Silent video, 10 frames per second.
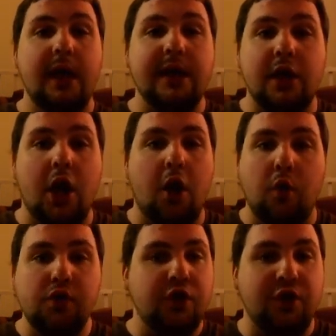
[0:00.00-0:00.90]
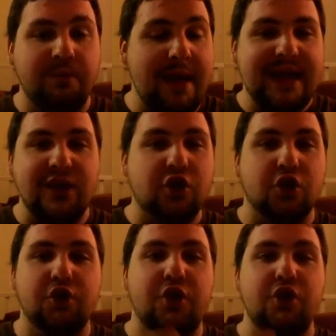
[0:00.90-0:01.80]
You know, making
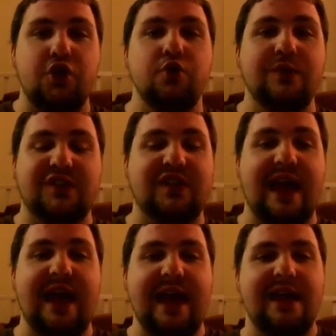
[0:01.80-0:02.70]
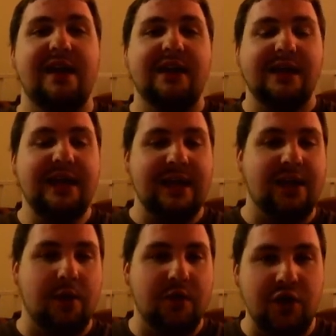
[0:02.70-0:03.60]
sure that you stay
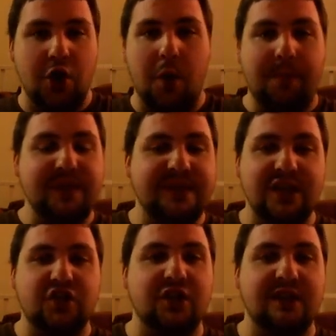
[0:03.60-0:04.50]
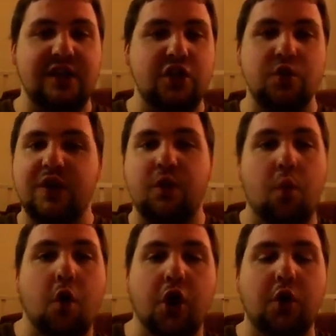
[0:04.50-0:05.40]
in a you know a position that you can
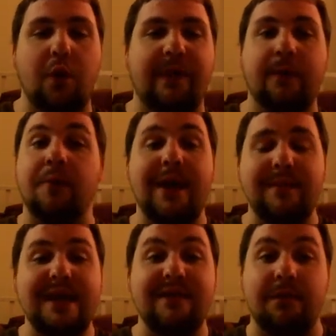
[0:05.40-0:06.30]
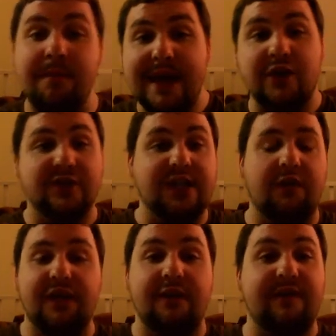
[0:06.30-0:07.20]
work with or maybe even make
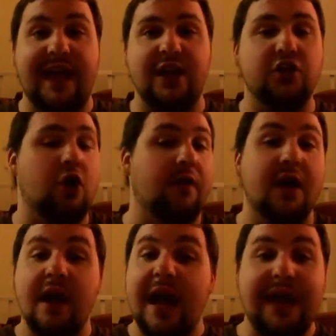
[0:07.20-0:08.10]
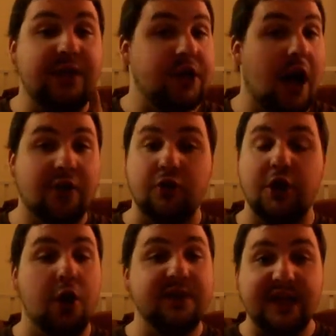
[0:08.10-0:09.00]
yourself an advantage over and the doctor
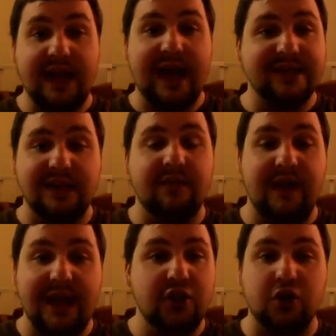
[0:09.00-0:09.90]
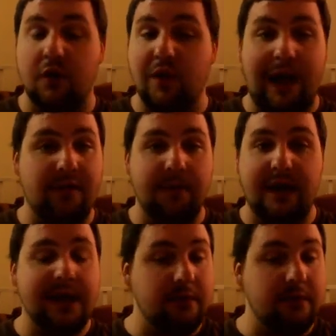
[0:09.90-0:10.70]
knows that he has an advantage over everybody